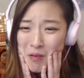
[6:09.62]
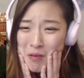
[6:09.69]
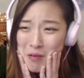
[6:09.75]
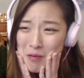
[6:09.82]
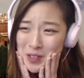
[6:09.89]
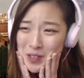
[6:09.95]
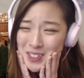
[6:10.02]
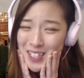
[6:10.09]

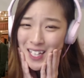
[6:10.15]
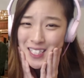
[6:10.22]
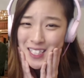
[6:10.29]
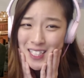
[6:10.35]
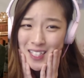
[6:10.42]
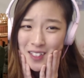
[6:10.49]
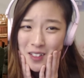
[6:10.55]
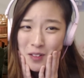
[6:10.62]
Was that
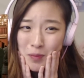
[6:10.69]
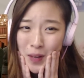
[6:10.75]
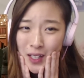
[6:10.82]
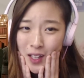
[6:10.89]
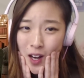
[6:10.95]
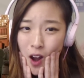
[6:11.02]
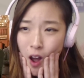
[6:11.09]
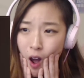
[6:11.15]
Dino?
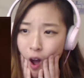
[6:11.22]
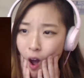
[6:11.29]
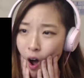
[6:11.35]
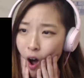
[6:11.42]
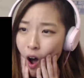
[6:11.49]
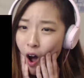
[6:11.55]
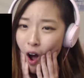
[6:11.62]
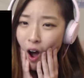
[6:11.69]

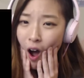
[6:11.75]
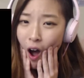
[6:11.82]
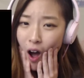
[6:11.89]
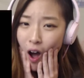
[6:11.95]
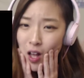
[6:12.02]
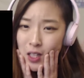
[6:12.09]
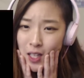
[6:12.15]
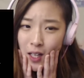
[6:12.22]

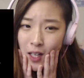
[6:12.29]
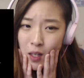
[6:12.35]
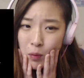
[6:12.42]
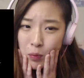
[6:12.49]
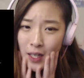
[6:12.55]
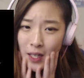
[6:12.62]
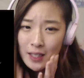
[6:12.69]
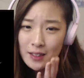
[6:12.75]
Take a
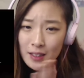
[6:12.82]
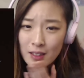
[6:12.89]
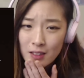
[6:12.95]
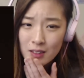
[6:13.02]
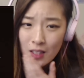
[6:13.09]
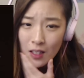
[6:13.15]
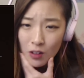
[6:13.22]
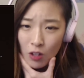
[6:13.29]
break. There's
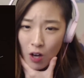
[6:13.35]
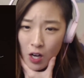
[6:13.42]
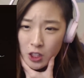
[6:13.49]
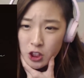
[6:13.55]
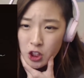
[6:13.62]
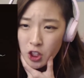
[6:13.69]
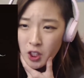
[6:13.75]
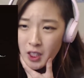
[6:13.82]
a long
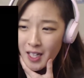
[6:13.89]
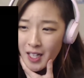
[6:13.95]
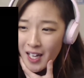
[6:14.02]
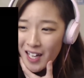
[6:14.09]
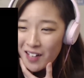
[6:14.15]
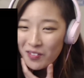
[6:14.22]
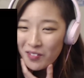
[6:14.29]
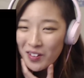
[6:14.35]
journey ahead
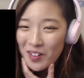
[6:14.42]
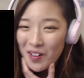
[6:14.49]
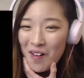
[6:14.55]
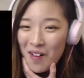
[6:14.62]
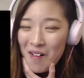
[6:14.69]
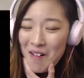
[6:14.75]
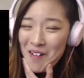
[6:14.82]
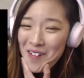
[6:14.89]
of you.
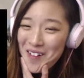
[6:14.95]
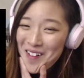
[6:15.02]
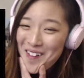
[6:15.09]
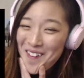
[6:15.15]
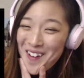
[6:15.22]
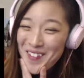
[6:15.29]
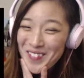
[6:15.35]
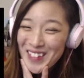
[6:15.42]

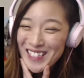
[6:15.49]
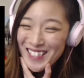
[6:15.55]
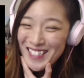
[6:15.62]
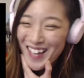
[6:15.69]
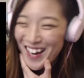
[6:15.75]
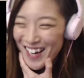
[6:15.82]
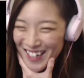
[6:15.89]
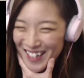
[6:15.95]
Oh, I'm
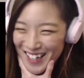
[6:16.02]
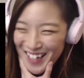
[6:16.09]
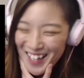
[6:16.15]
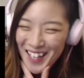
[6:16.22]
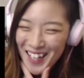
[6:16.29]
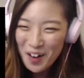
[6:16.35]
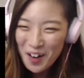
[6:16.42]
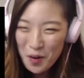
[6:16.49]

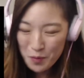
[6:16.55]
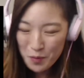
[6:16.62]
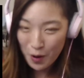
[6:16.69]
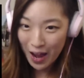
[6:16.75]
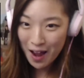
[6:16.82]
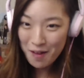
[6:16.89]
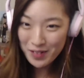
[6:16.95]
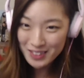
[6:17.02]
excited. Oh,
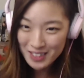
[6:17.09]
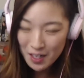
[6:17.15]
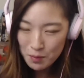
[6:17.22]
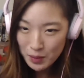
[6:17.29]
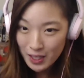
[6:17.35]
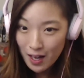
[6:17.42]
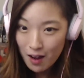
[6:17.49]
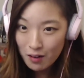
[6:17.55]
wow. It's
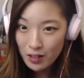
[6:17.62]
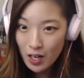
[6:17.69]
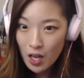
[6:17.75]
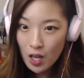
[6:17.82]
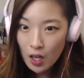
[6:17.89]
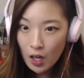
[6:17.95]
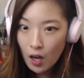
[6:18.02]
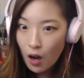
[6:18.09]
coming out
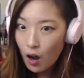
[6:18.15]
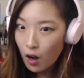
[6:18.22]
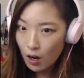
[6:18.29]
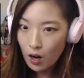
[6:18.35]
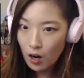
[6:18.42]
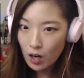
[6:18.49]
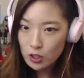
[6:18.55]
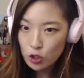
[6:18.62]

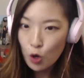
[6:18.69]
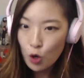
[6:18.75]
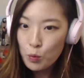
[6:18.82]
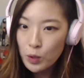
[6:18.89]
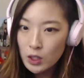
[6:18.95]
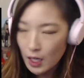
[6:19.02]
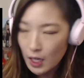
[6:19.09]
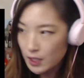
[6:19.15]
October
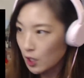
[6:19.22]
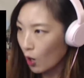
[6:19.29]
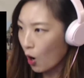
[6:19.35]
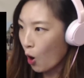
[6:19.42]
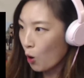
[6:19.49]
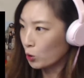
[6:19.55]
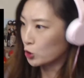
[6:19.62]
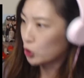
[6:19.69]
19th.
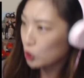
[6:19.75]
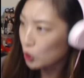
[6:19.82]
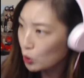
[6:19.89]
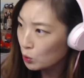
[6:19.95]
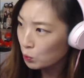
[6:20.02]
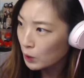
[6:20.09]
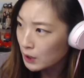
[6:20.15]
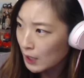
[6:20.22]
Oh, shoot.
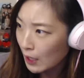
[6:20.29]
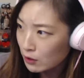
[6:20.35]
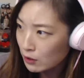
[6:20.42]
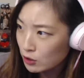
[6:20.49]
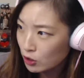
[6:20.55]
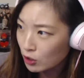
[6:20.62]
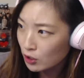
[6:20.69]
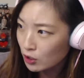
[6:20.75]
What day is
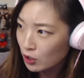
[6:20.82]
it?